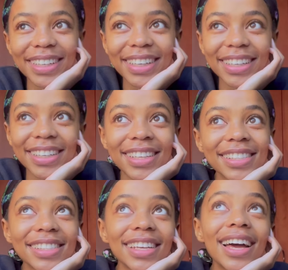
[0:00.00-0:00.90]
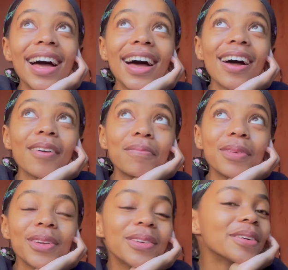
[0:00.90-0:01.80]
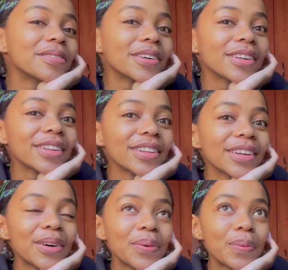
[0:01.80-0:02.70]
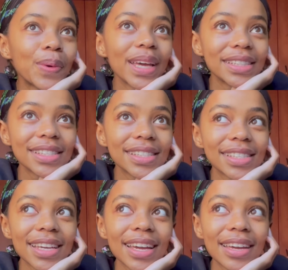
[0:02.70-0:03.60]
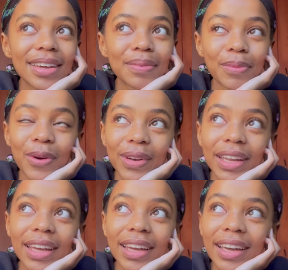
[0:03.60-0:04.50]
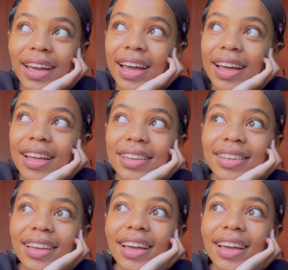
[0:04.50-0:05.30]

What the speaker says: It is a beautiful Wednesday morning, and